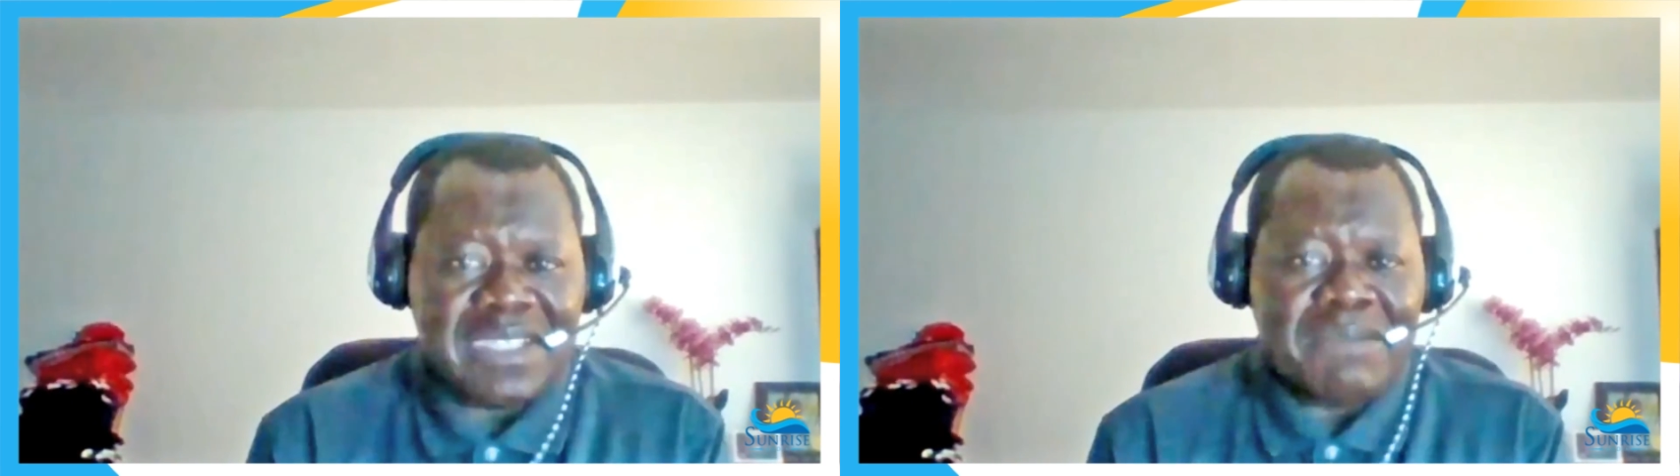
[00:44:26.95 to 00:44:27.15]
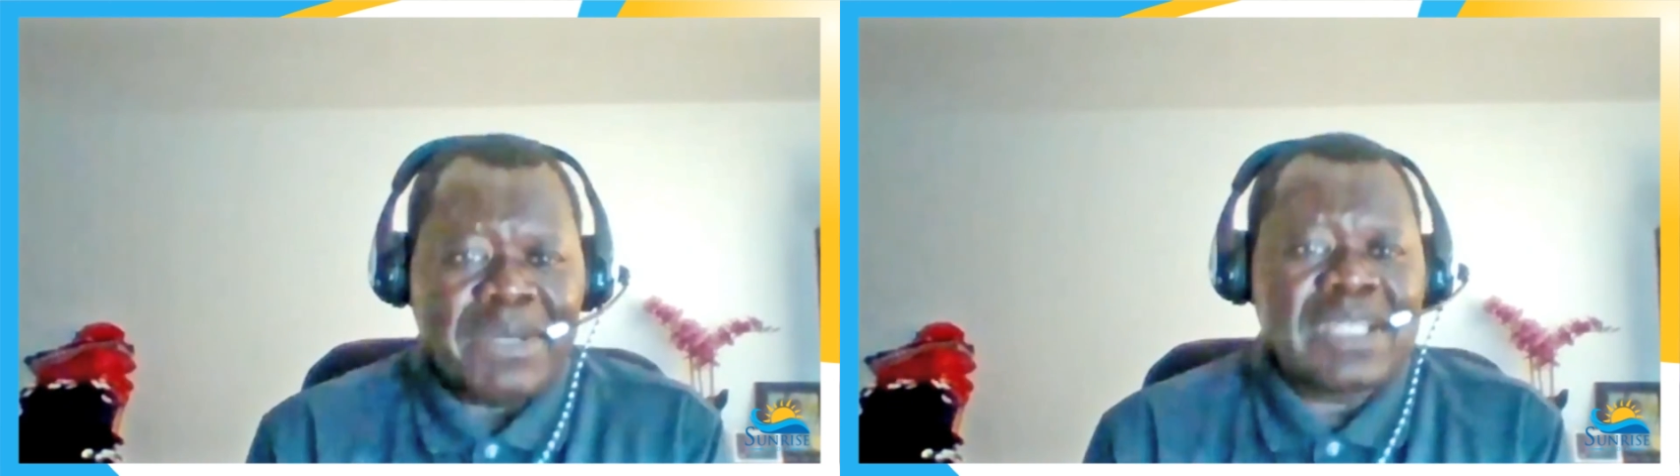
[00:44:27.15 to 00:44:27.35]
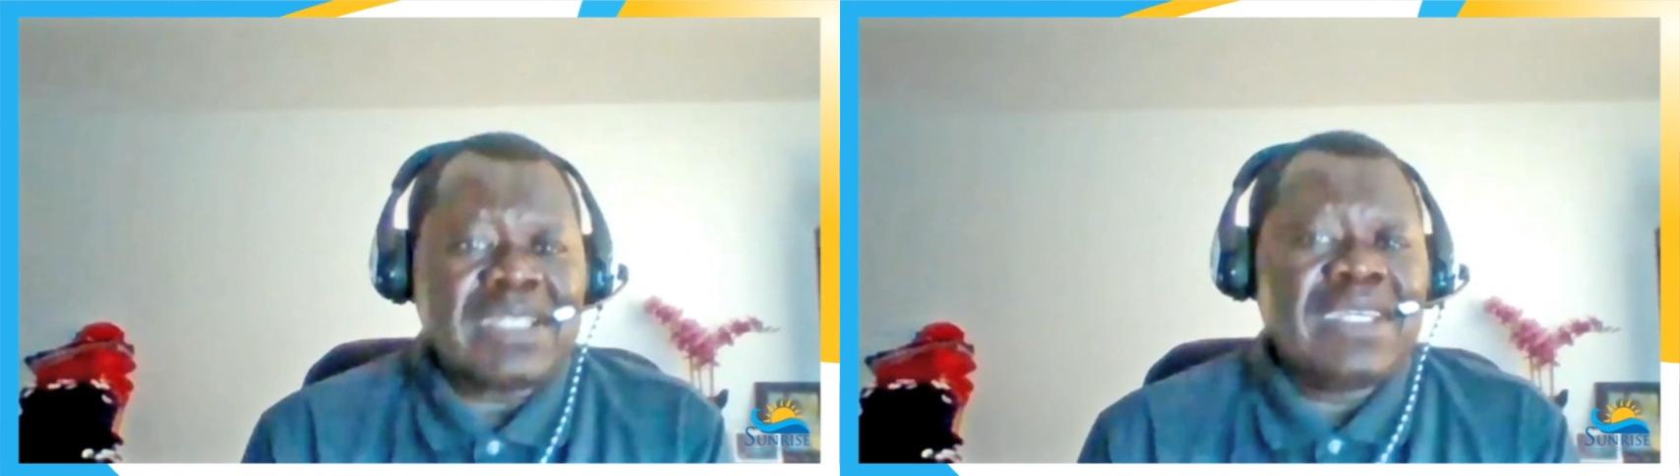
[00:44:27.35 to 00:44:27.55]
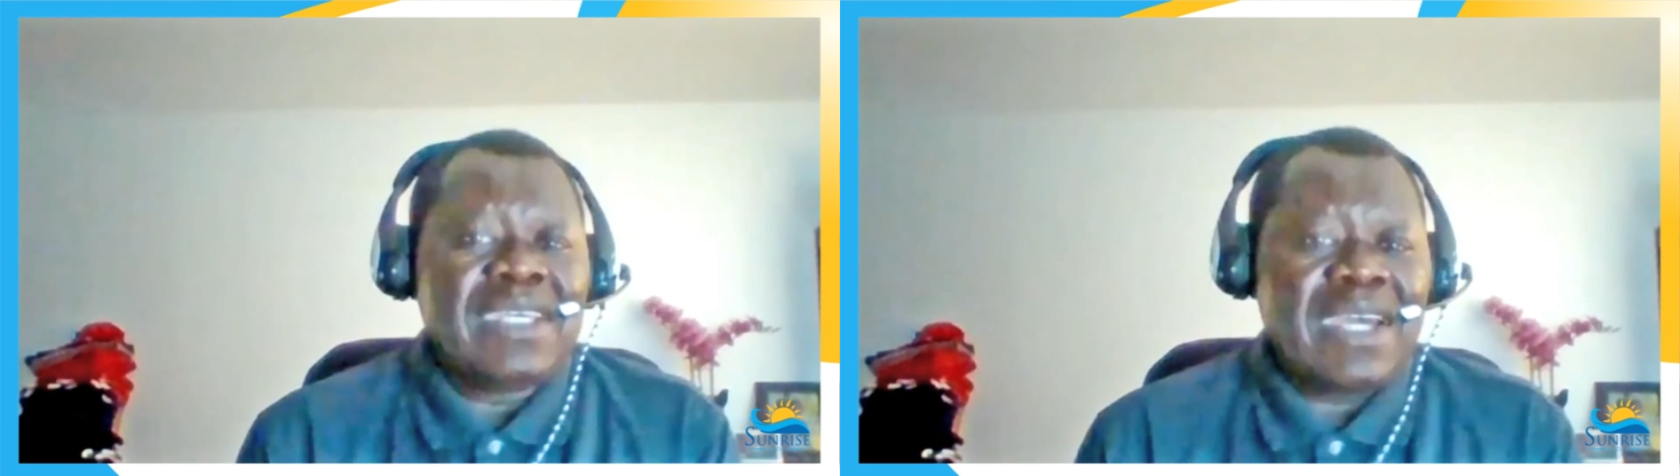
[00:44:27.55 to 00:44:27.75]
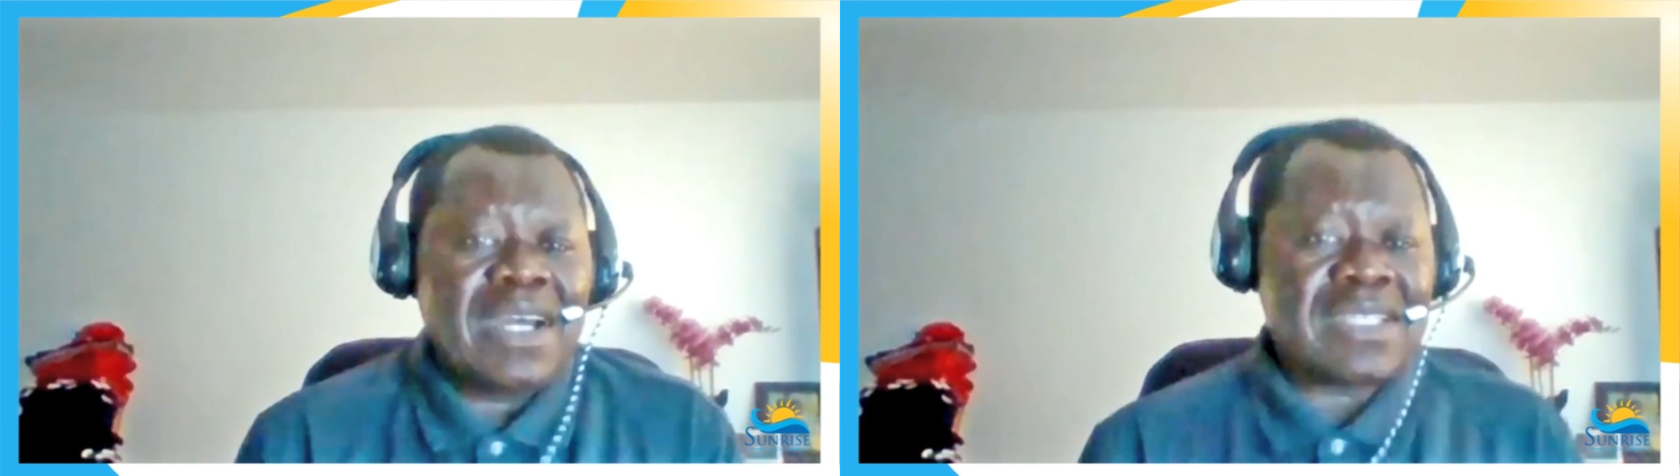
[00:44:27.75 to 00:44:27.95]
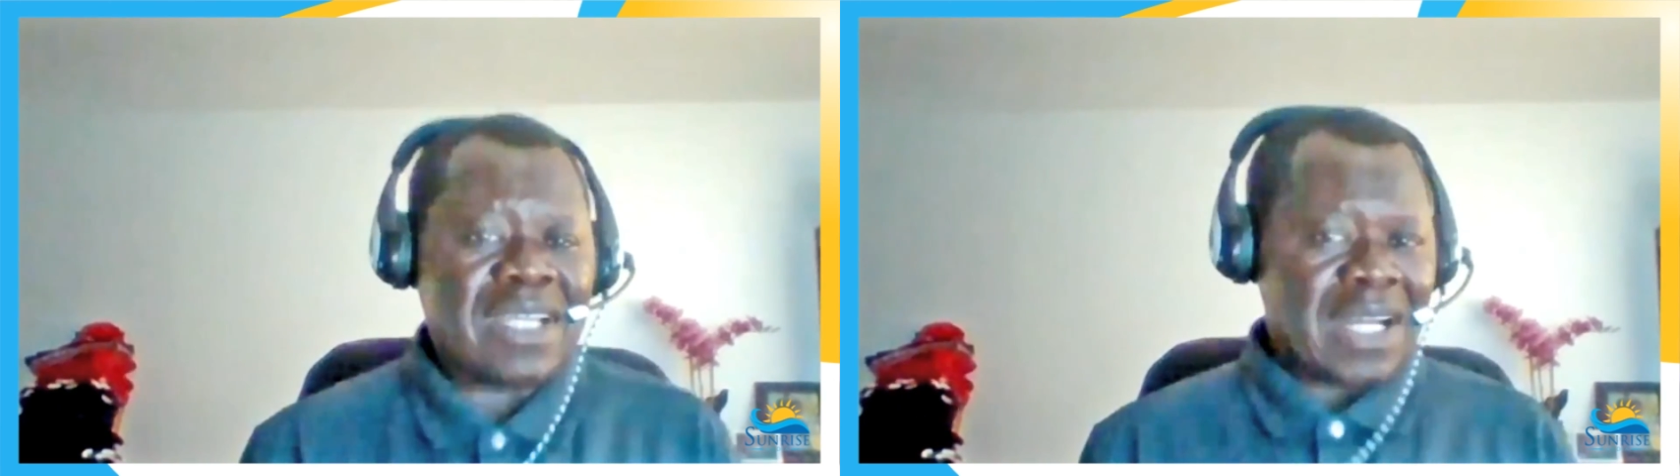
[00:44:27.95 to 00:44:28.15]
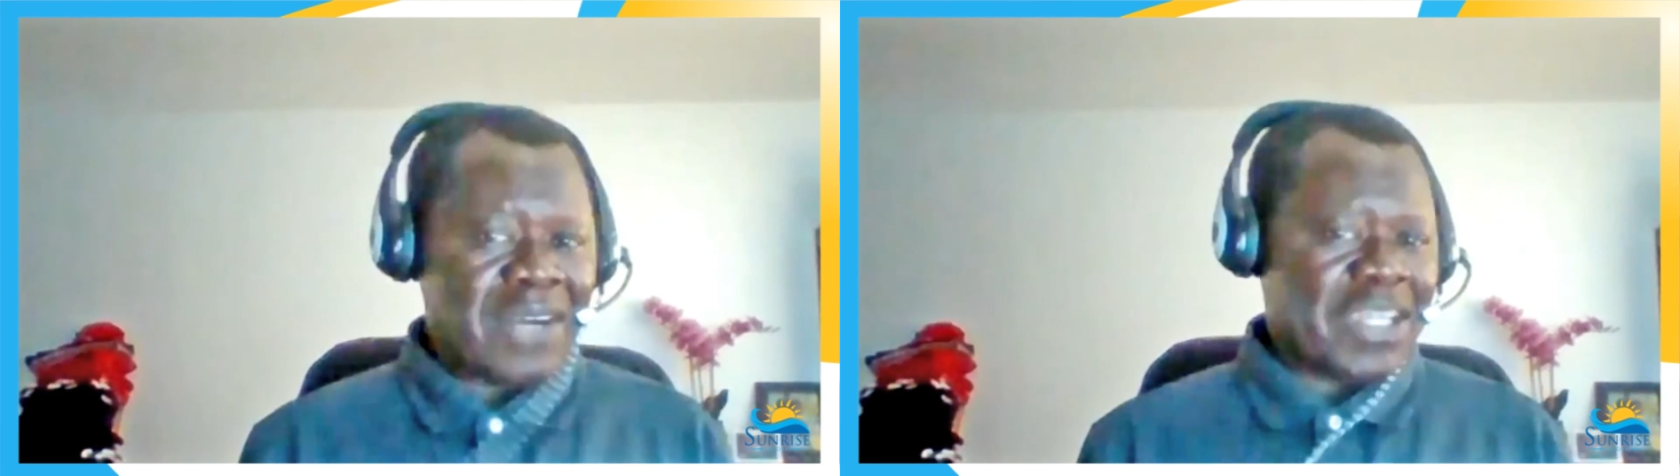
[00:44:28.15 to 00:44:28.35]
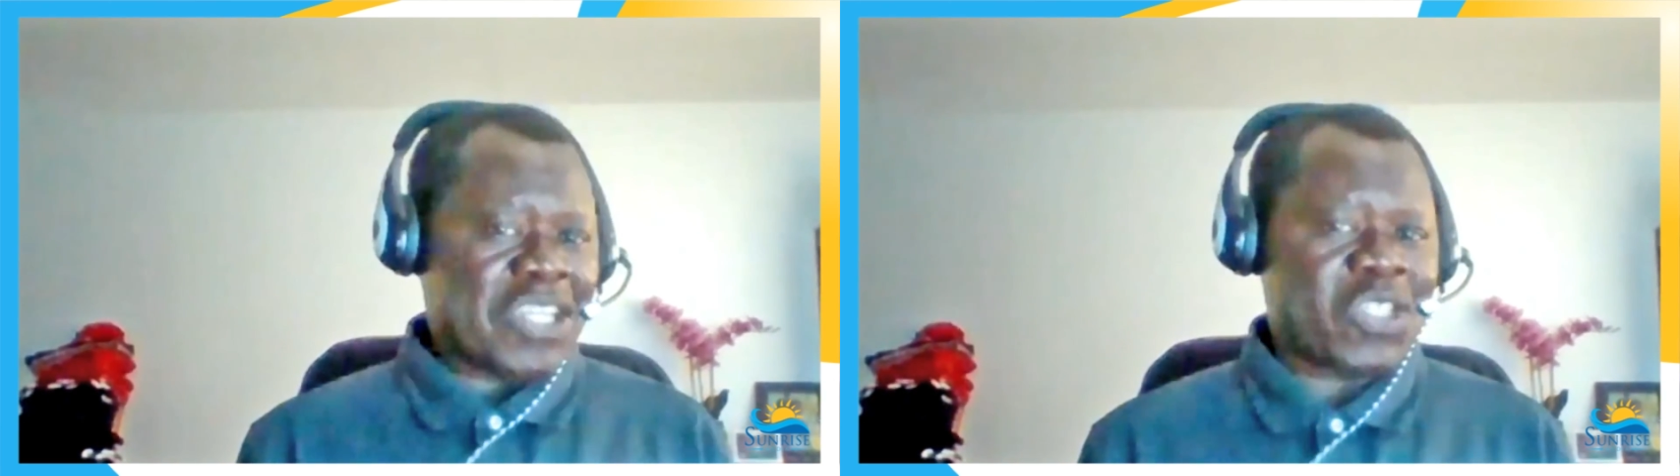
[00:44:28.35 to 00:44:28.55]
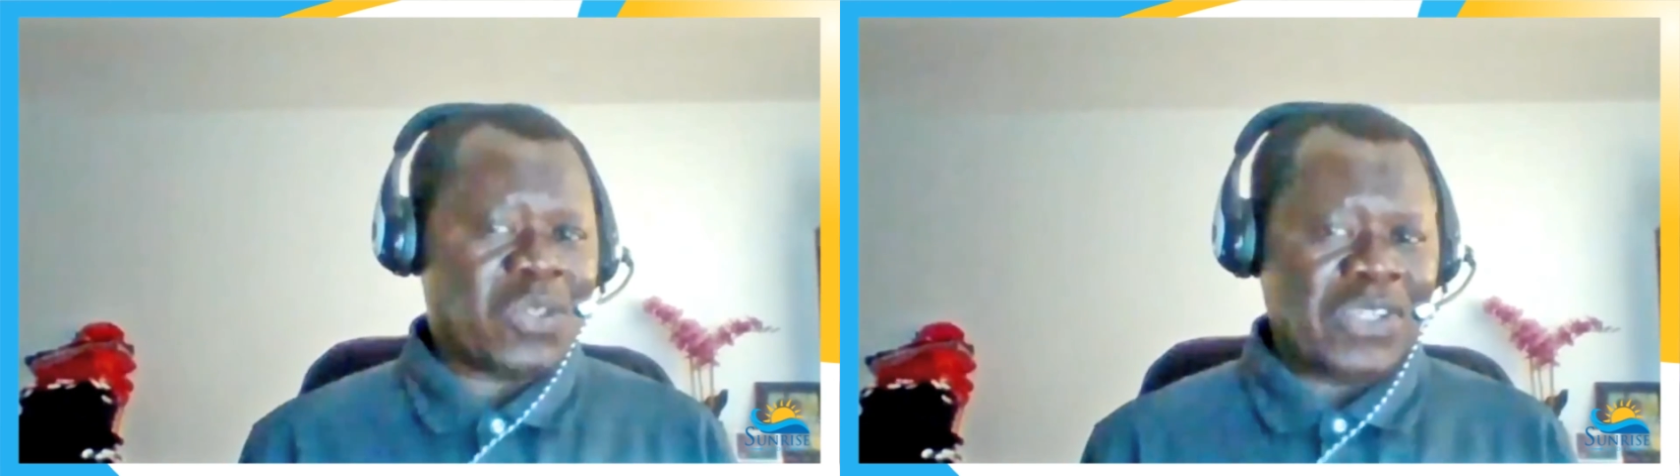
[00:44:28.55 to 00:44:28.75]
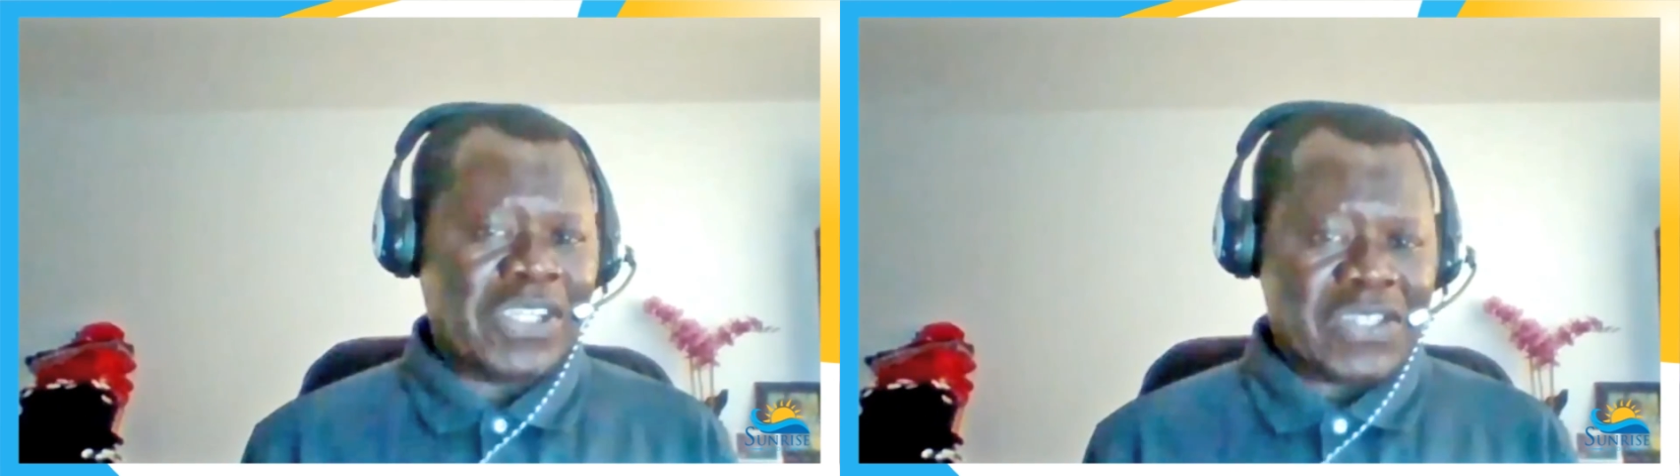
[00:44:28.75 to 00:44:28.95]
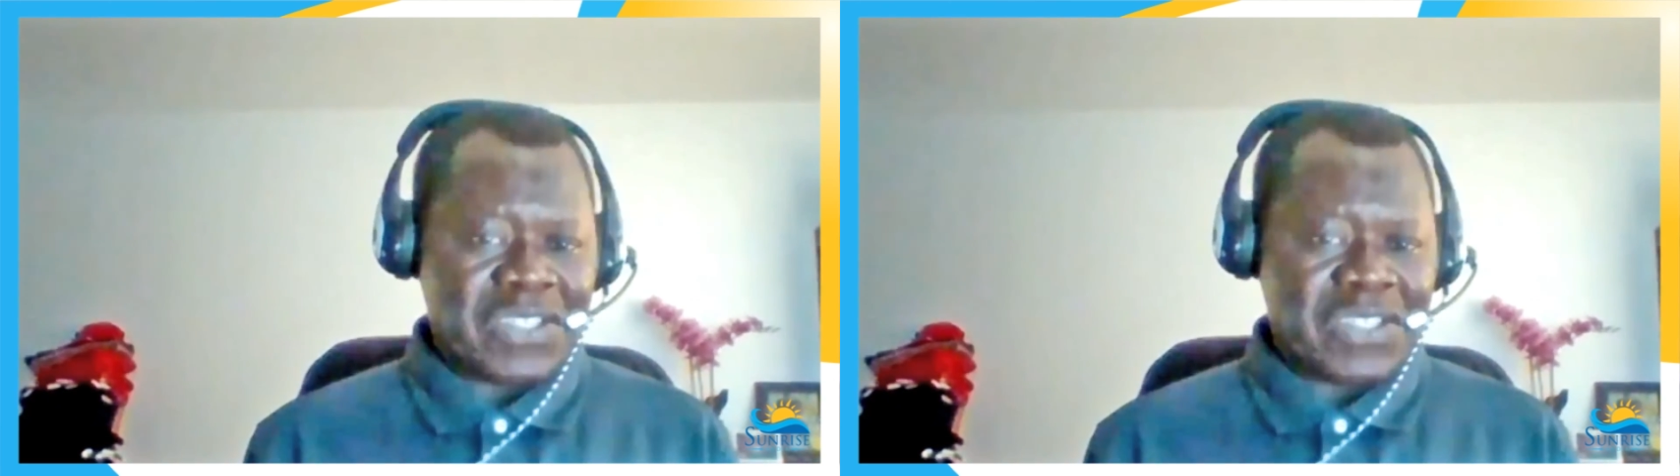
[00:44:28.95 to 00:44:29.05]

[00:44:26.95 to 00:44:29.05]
but he has allowed his soldiers